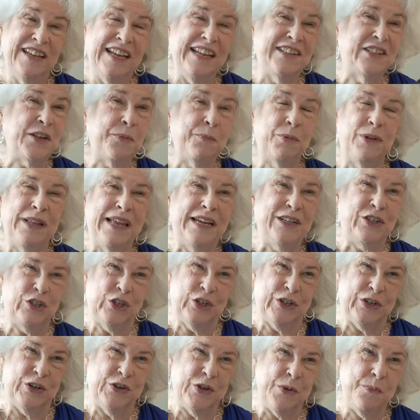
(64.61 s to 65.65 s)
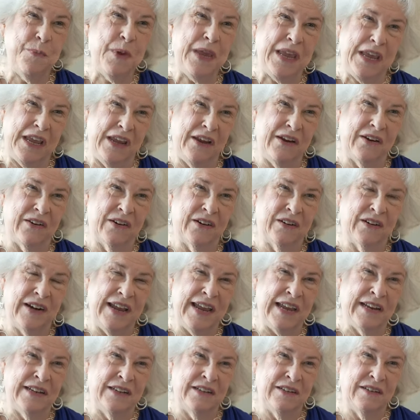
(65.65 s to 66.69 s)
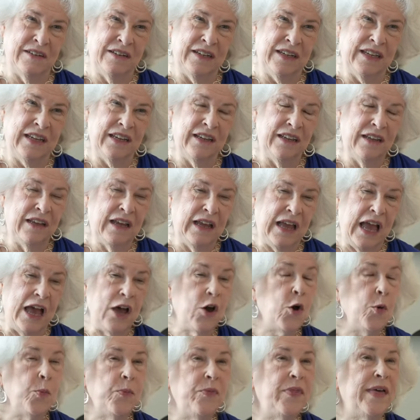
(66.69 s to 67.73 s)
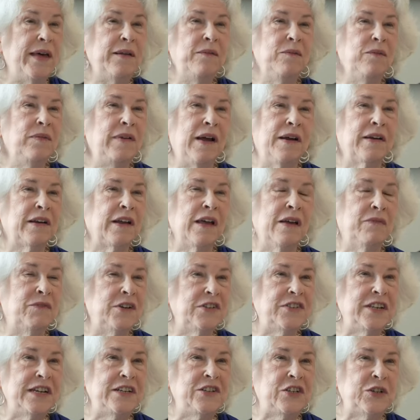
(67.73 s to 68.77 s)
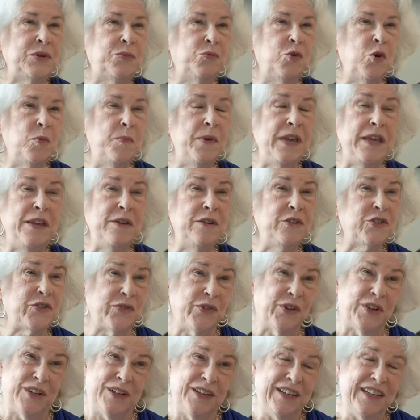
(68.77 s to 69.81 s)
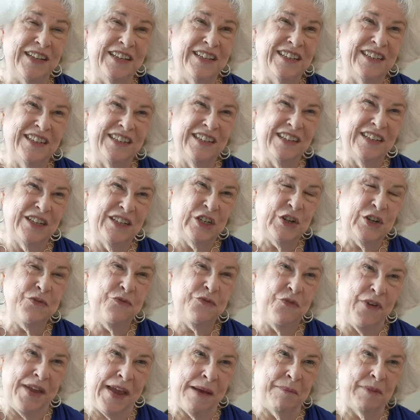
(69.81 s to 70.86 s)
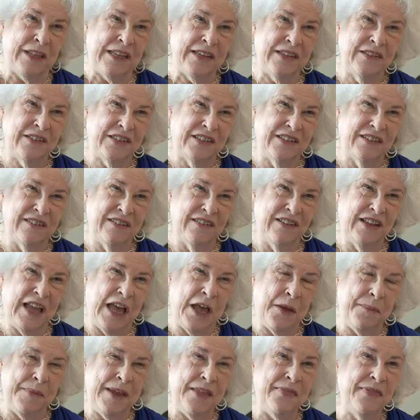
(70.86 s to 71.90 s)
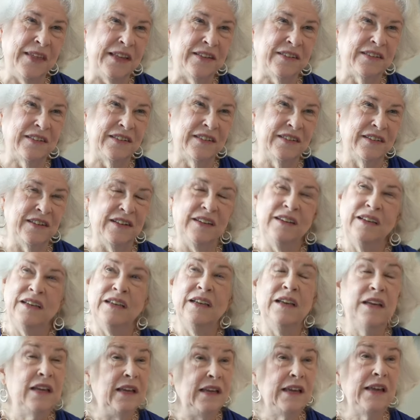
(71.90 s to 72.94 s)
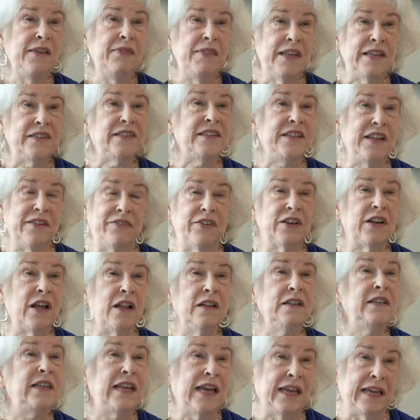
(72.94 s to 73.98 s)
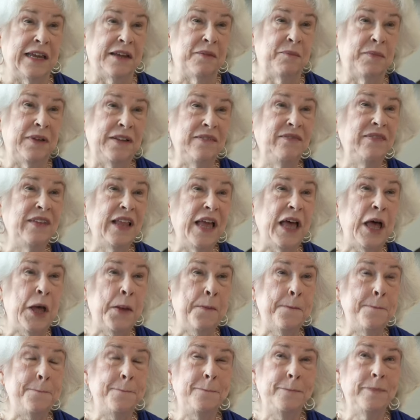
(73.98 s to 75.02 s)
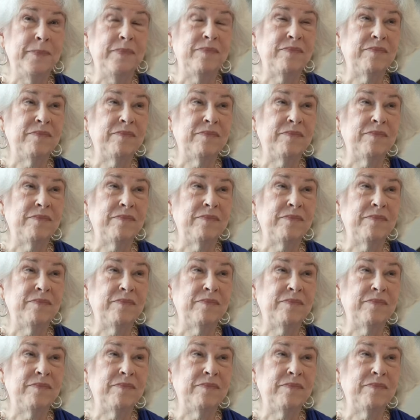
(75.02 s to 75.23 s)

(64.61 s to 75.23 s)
it's a pleasure to be here, and I hope that our conversation will be useful to families um, in this in this difficult time. Um,